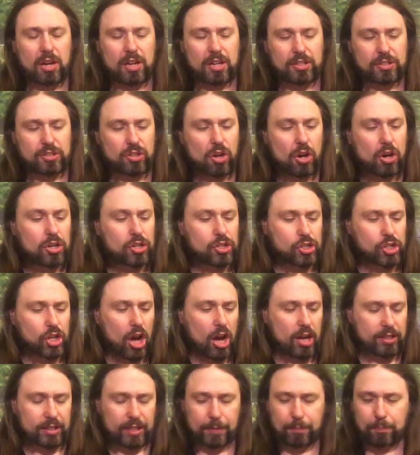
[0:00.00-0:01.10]
like a dark
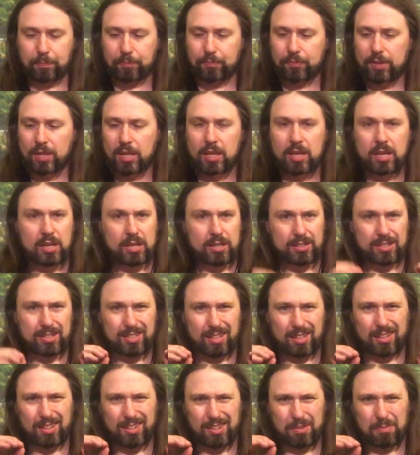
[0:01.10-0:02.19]
chocolate. Just
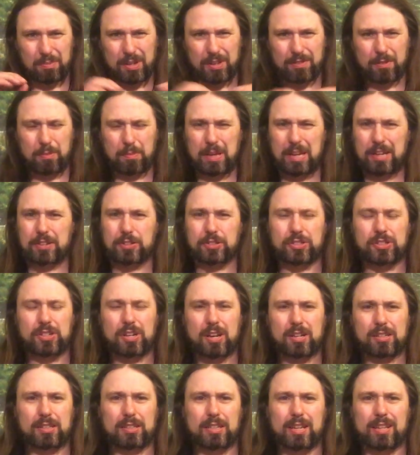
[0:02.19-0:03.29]
a little bit of a baker's
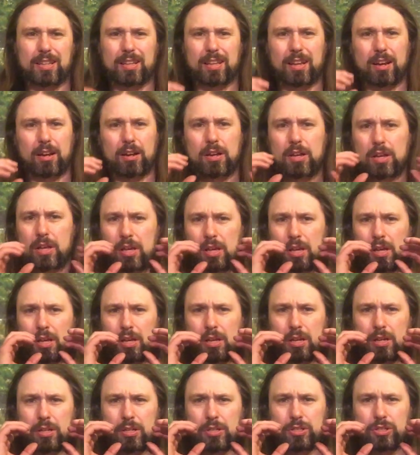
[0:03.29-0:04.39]
chocolate in there.
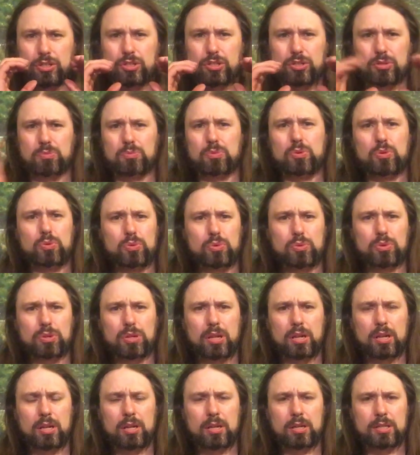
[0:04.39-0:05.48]
Smooth,
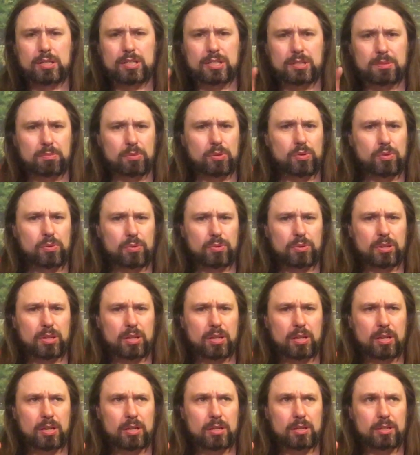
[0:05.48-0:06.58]
smooth,
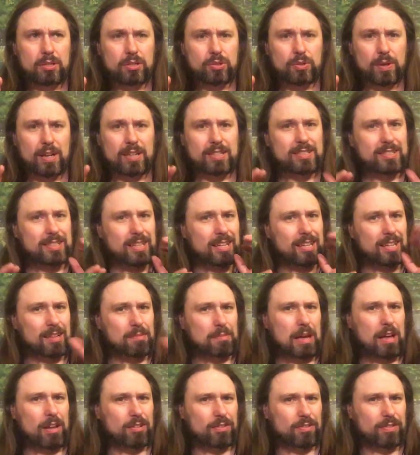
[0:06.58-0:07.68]
transcending
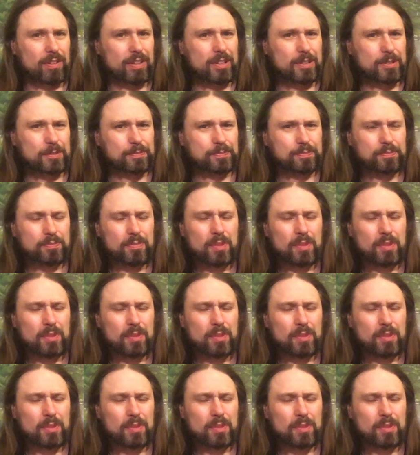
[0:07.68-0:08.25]
mouthfeel.